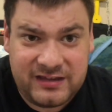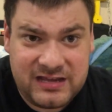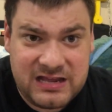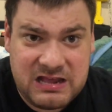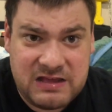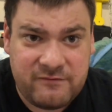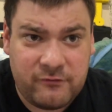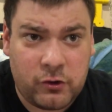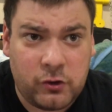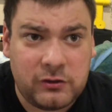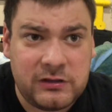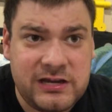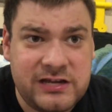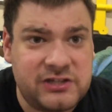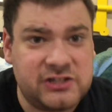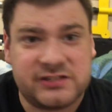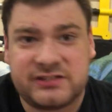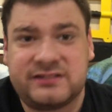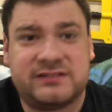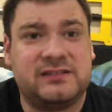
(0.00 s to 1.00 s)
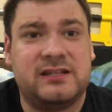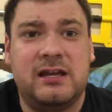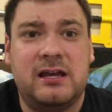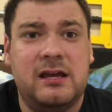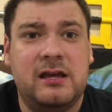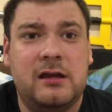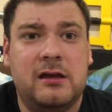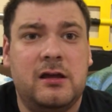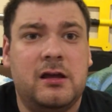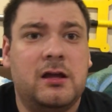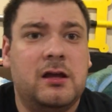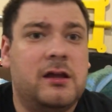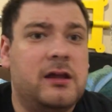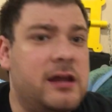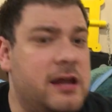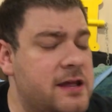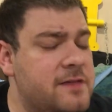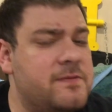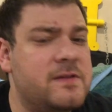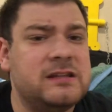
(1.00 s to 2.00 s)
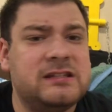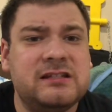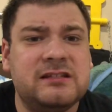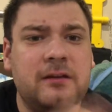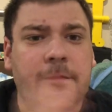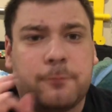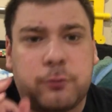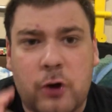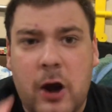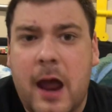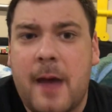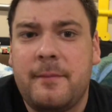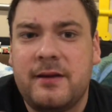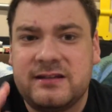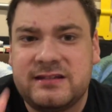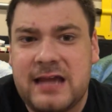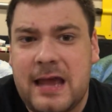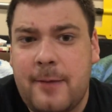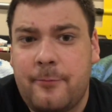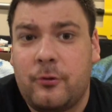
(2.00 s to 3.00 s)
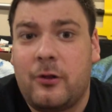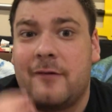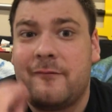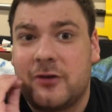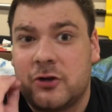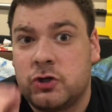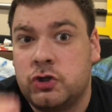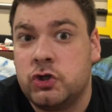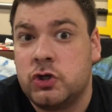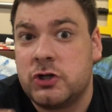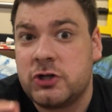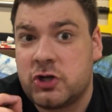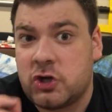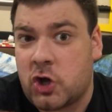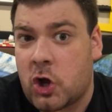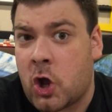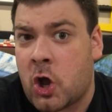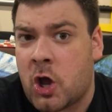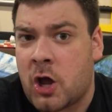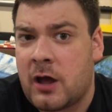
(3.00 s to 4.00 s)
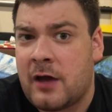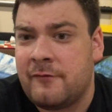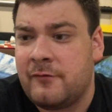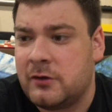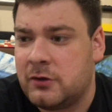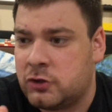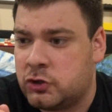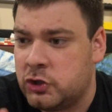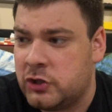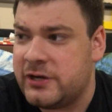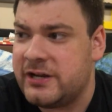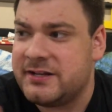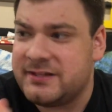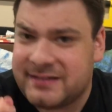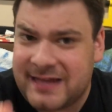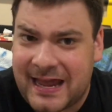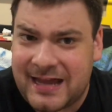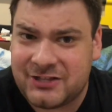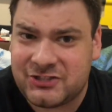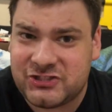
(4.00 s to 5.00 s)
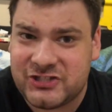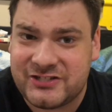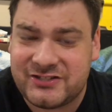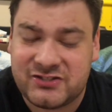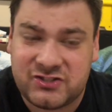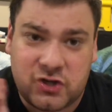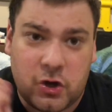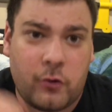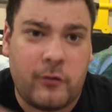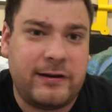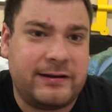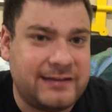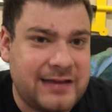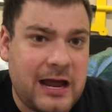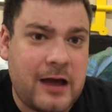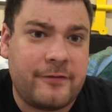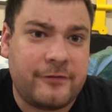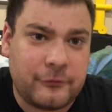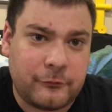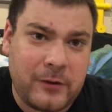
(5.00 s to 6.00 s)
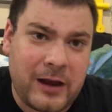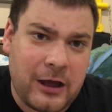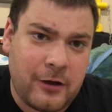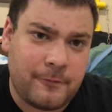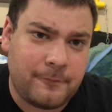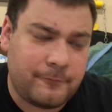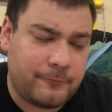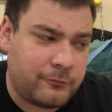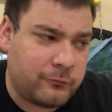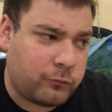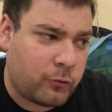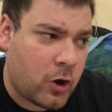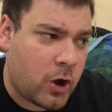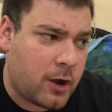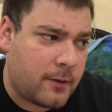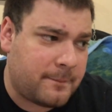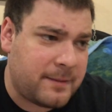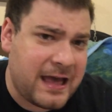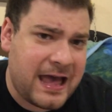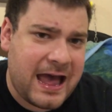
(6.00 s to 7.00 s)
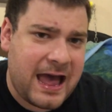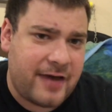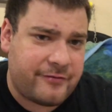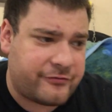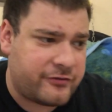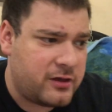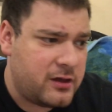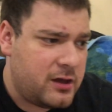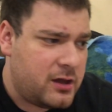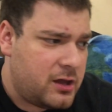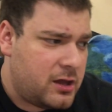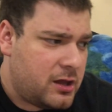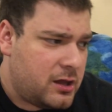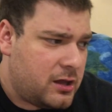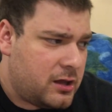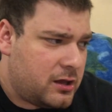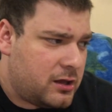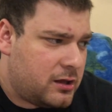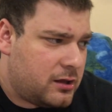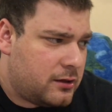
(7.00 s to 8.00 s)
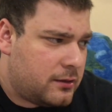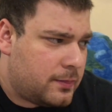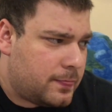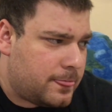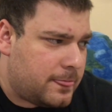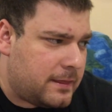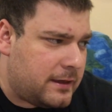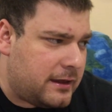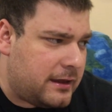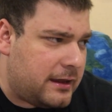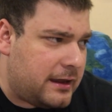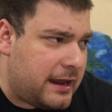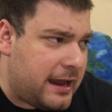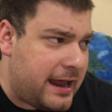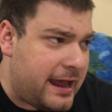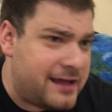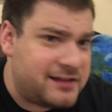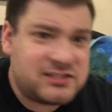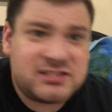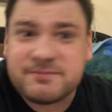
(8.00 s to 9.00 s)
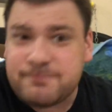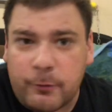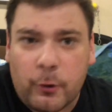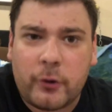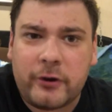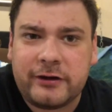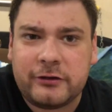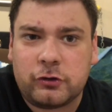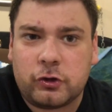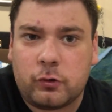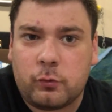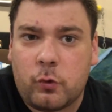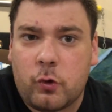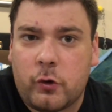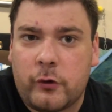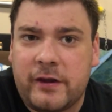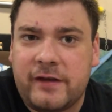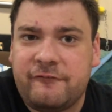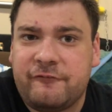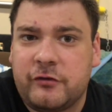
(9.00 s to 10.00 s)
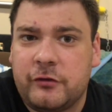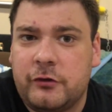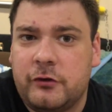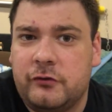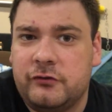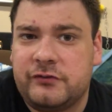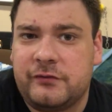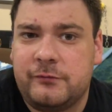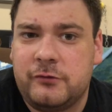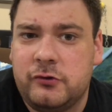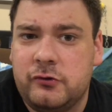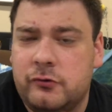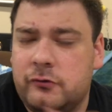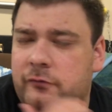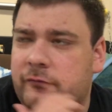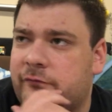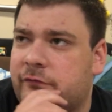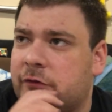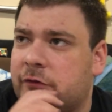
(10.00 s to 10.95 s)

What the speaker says: evil. This is a prime example of of good intentions going down the wrong path. And spoiler warning for those of you,